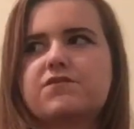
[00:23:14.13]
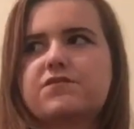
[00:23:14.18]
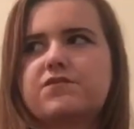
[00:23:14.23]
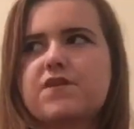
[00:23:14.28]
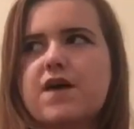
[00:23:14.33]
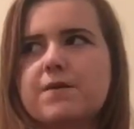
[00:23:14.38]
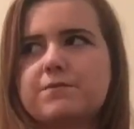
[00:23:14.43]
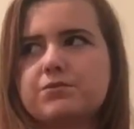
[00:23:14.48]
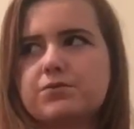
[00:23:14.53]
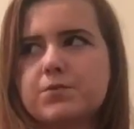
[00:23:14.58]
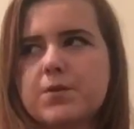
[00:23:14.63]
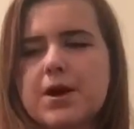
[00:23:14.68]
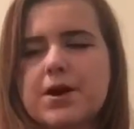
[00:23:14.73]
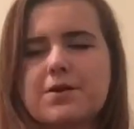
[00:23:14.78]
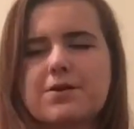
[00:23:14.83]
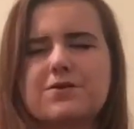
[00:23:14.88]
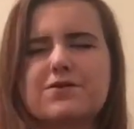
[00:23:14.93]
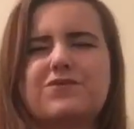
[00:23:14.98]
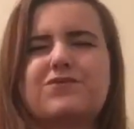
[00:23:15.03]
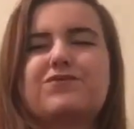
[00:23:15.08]

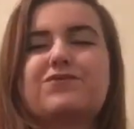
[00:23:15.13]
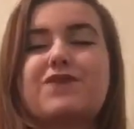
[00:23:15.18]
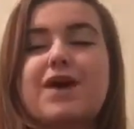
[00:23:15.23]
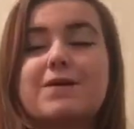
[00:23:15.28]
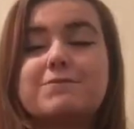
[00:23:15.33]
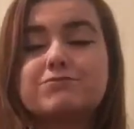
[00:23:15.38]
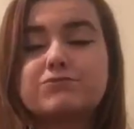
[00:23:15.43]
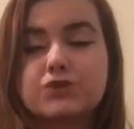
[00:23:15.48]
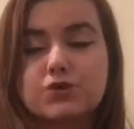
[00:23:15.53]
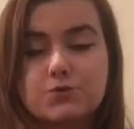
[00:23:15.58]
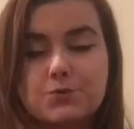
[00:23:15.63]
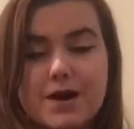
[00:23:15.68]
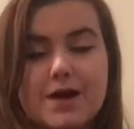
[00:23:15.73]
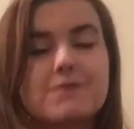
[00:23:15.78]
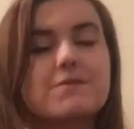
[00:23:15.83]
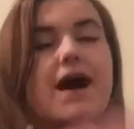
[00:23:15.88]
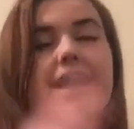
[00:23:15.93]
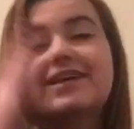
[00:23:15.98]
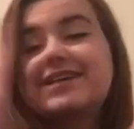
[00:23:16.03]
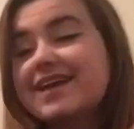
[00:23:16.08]
February,
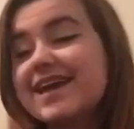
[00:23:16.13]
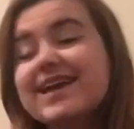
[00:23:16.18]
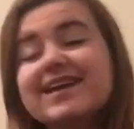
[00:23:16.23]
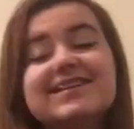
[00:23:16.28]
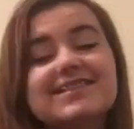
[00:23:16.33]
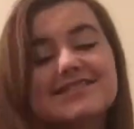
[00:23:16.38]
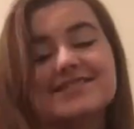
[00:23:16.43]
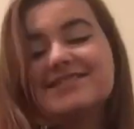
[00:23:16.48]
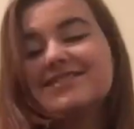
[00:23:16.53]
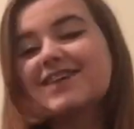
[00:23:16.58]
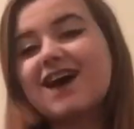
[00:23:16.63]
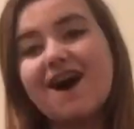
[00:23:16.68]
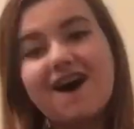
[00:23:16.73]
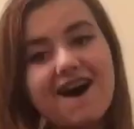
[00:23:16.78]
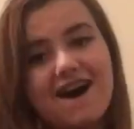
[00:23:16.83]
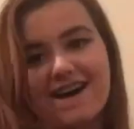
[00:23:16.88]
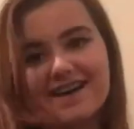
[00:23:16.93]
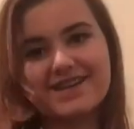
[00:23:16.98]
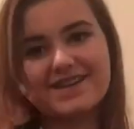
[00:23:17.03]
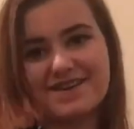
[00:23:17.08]
I can't
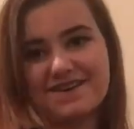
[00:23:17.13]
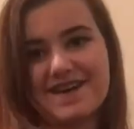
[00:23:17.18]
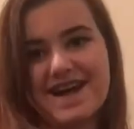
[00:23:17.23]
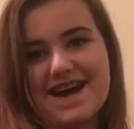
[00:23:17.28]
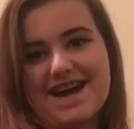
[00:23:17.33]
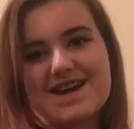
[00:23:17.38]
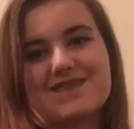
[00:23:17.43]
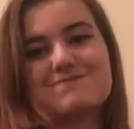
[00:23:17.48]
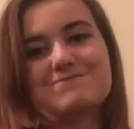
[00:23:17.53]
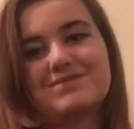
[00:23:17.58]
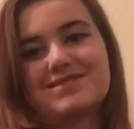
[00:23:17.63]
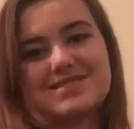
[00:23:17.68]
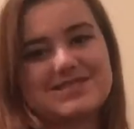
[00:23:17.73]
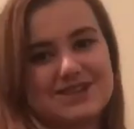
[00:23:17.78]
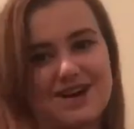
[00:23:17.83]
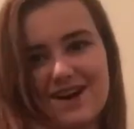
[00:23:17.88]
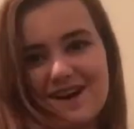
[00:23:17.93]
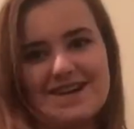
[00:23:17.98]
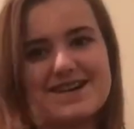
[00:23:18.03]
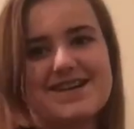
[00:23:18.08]
talk, okay? I'm
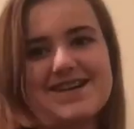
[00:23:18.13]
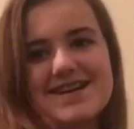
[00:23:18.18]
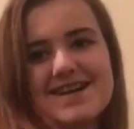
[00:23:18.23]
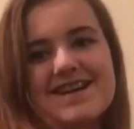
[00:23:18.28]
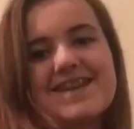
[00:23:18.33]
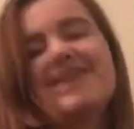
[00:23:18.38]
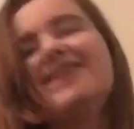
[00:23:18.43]
sorry.